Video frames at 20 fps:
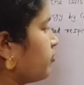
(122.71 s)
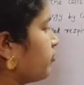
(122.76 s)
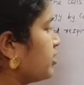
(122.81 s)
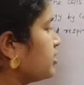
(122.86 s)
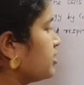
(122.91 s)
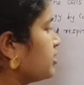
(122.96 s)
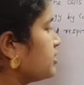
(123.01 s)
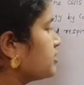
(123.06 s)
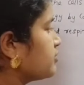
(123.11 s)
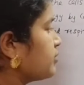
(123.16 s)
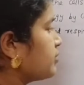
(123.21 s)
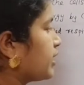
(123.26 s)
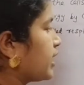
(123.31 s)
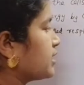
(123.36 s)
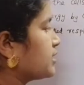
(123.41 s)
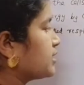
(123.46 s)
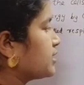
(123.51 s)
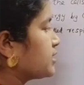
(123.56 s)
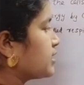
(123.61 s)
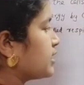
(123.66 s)
first we
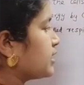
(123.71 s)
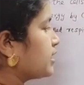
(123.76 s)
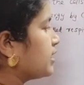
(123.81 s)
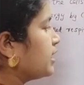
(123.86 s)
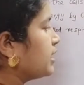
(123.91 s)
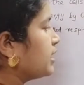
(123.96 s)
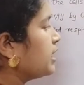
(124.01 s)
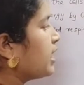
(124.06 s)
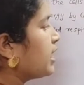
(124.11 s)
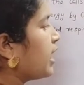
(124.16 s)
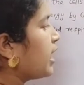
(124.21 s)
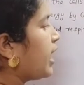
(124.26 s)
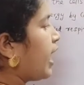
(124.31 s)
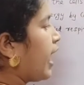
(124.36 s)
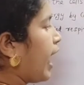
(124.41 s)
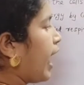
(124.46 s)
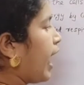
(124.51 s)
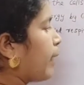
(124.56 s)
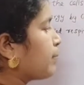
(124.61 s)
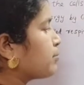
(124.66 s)
can see
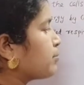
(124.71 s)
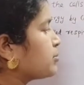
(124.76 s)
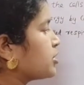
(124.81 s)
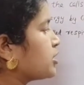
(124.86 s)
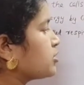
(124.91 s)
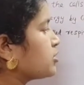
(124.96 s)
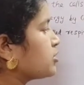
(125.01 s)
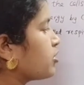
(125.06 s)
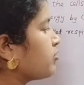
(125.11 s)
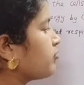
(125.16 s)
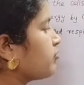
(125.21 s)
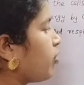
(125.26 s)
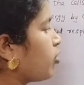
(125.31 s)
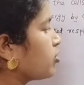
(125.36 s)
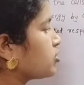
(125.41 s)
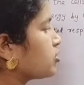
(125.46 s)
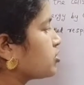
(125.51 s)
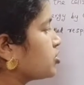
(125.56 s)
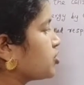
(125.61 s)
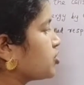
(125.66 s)
the absence of
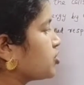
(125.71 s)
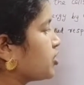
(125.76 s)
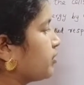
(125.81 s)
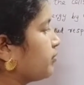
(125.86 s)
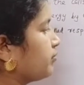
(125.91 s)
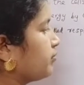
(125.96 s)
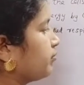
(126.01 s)
oxygen.